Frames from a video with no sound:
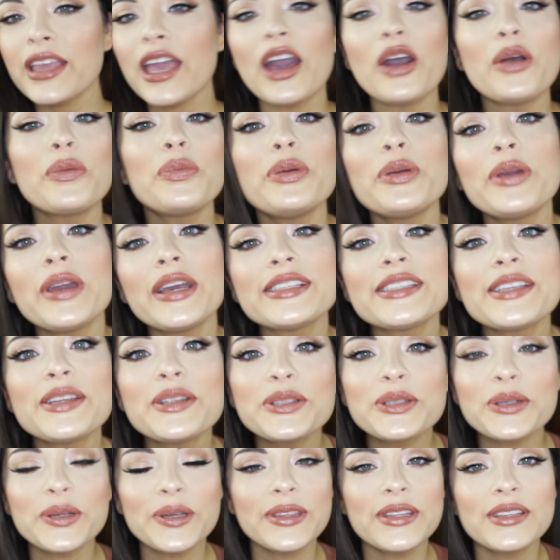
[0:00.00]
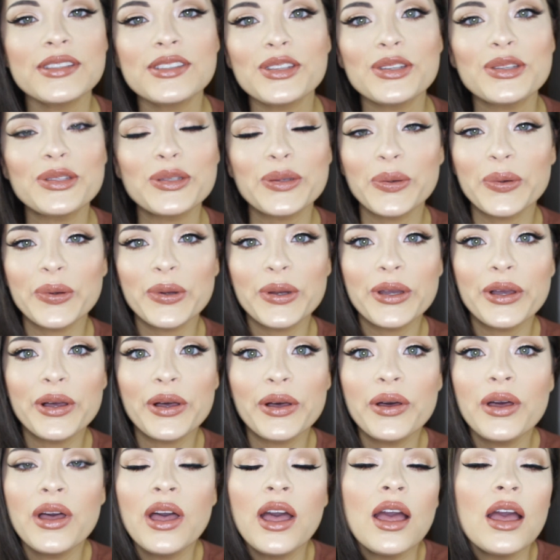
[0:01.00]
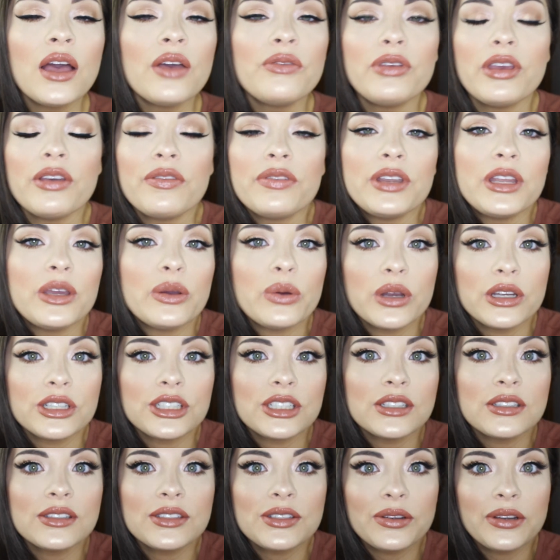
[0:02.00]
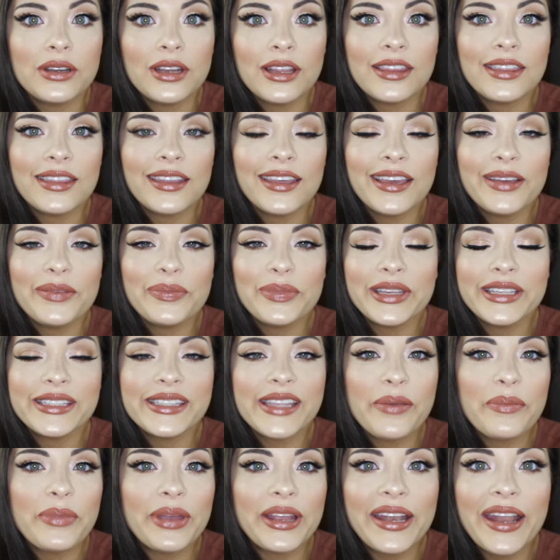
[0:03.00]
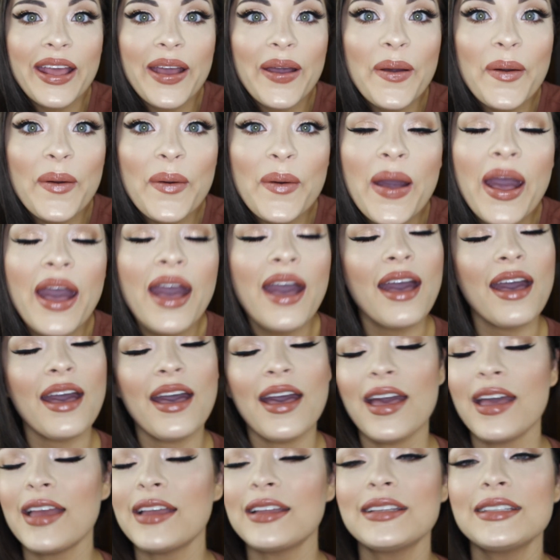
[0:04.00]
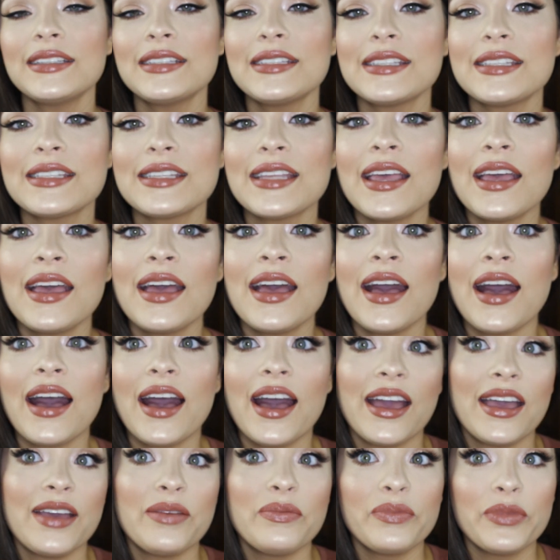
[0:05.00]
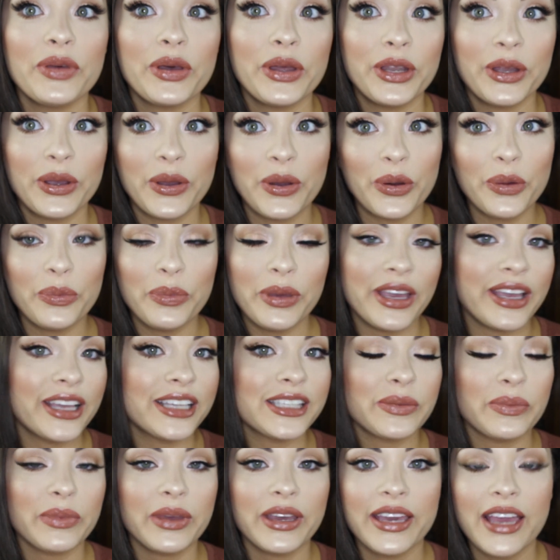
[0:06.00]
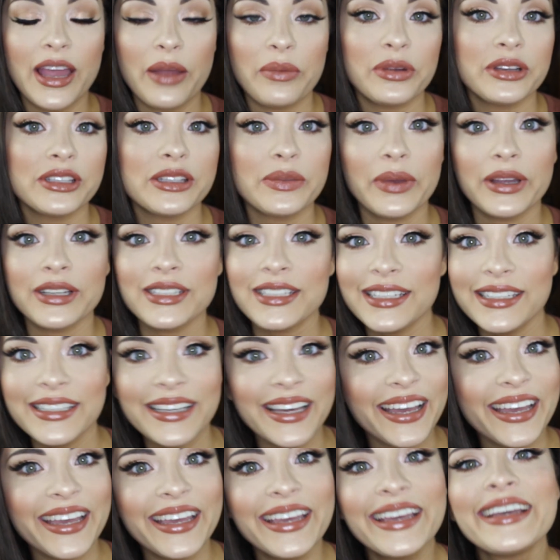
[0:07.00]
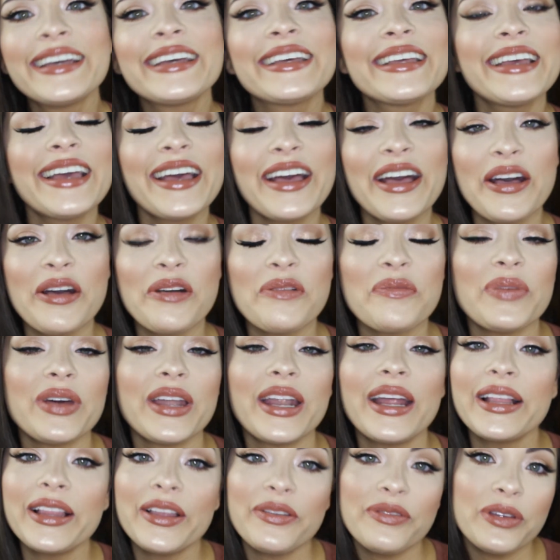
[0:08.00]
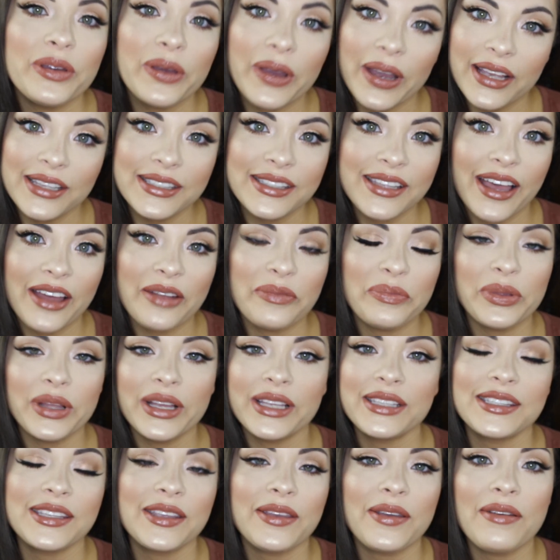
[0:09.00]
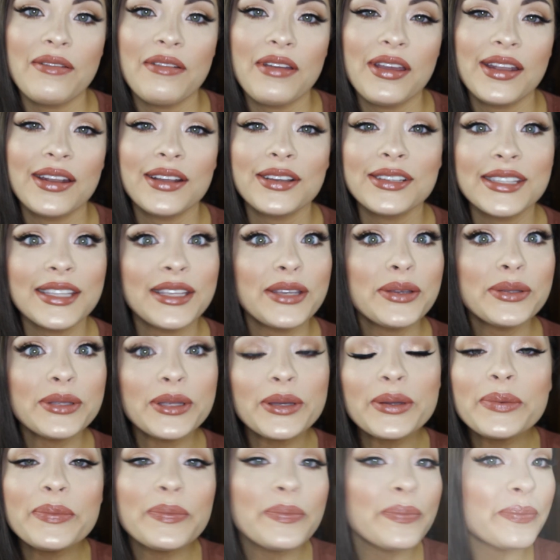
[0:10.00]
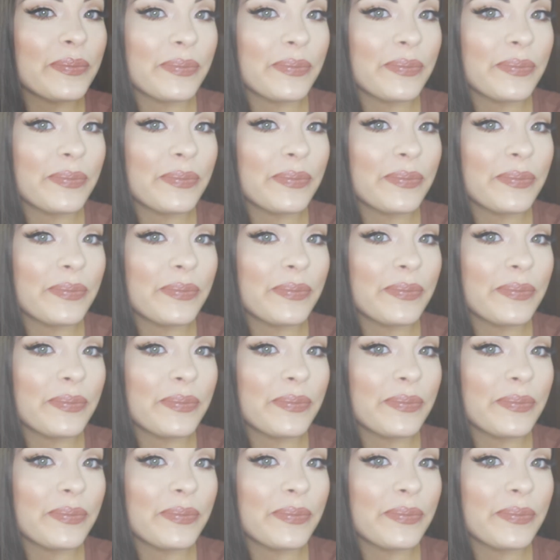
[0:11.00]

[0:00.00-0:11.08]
I hope you guys enjoyed this tutorial. If you have any questions or anything, please let me know. And I'm gonna go because my camera's about to die. But I love you guys. God bless you, and I'll see you soon.